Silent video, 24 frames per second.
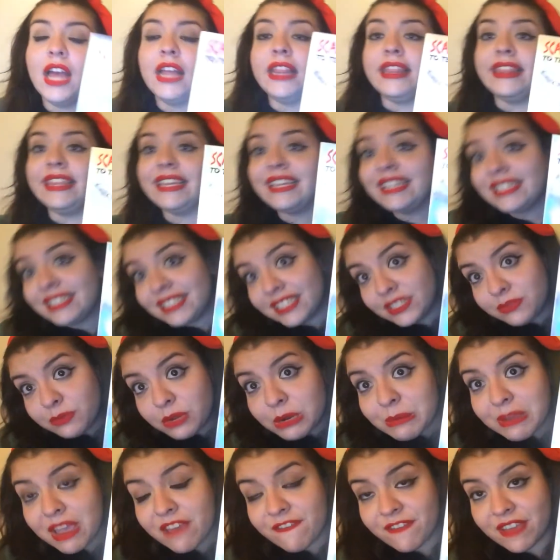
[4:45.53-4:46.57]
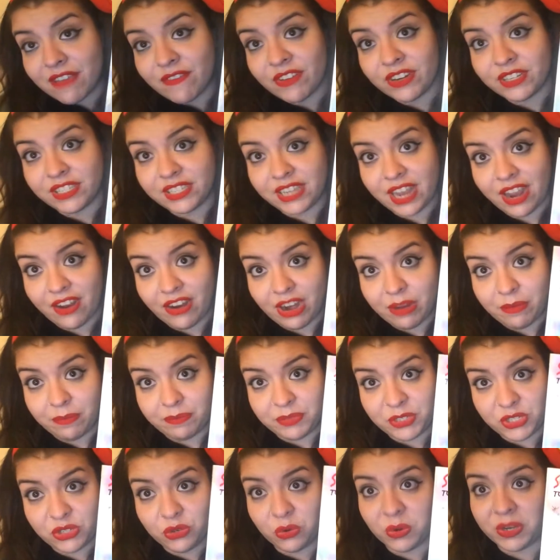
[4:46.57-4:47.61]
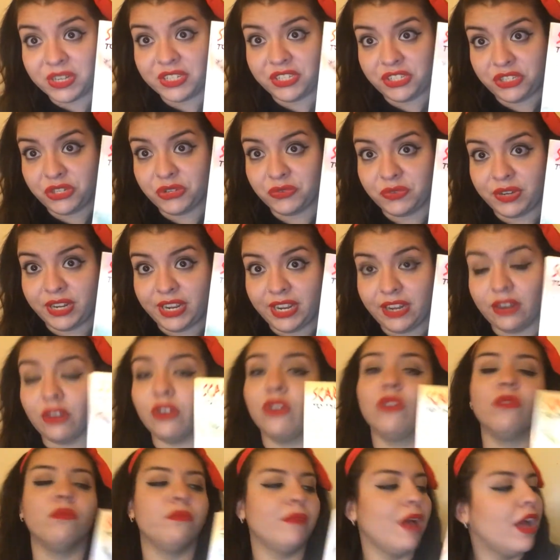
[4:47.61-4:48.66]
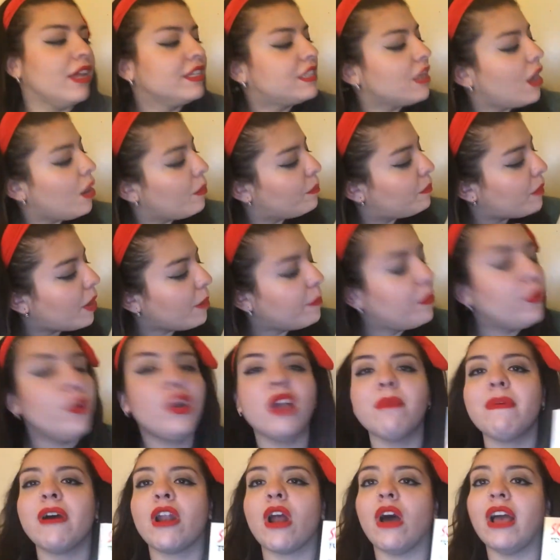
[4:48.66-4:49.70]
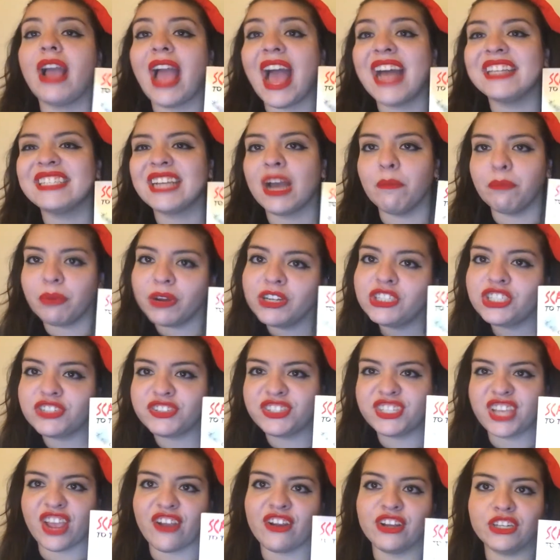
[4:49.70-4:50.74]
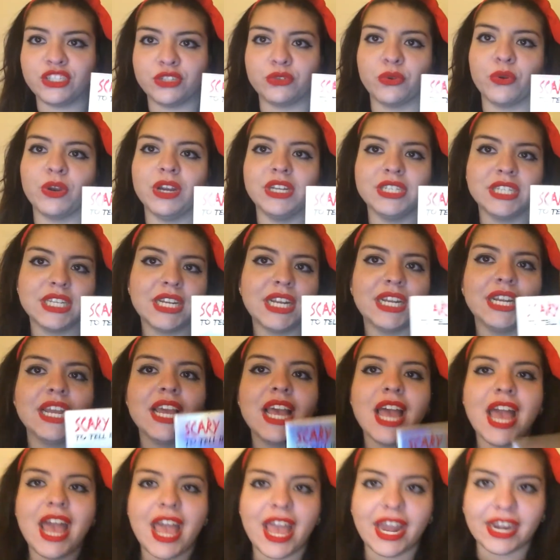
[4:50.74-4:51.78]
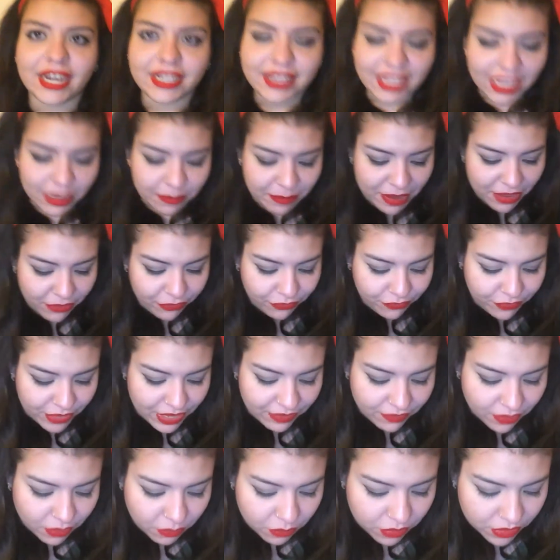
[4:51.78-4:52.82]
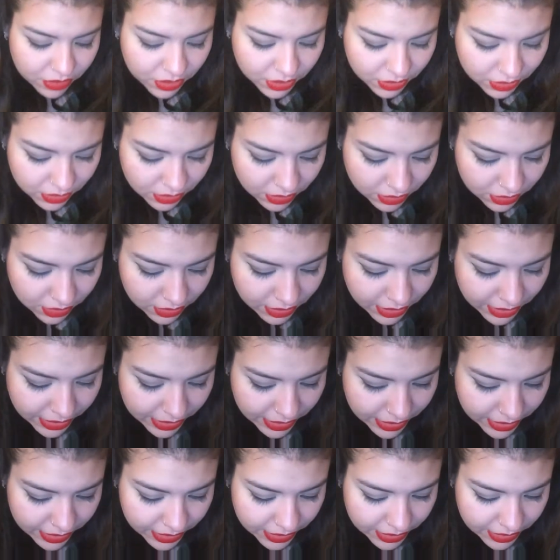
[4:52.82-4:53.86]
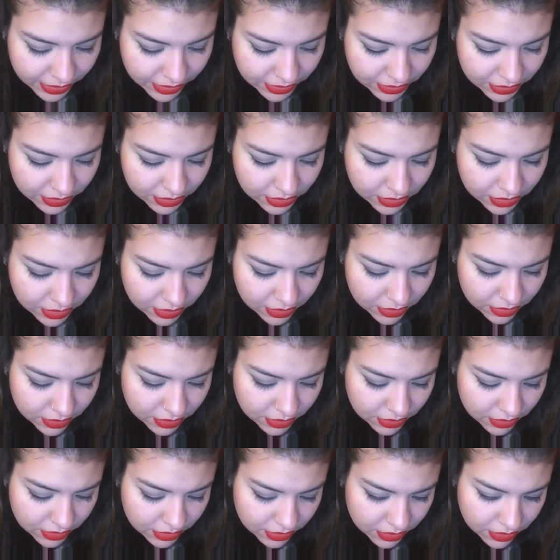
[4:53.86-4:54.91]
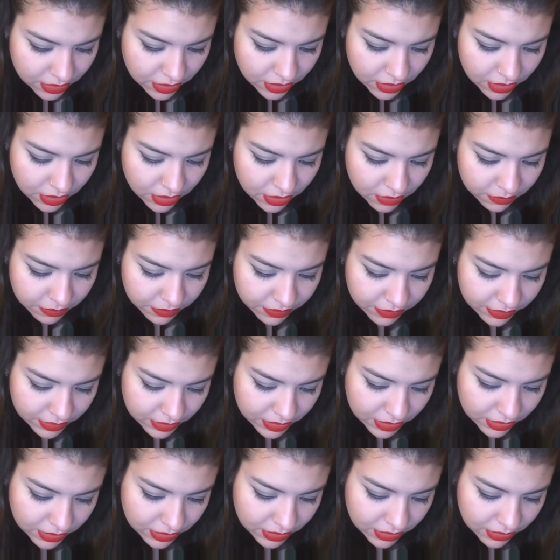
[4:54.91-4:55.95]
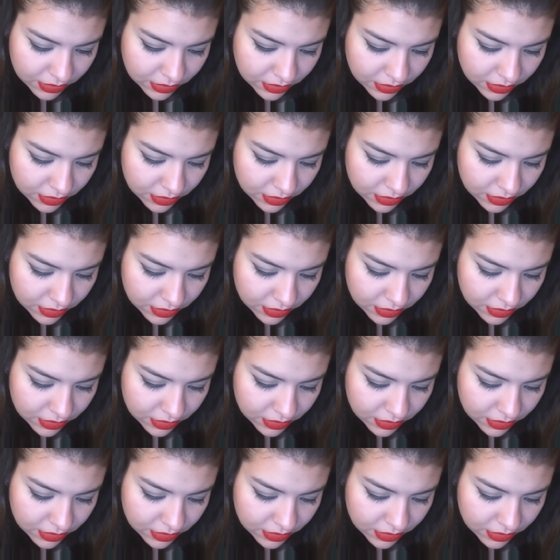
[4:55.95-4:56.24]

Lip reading: This is one of my favorite scary stories to read, or it's a book about, like, has like a bunch of scary stories in it, and I think my favorite one is, where is it?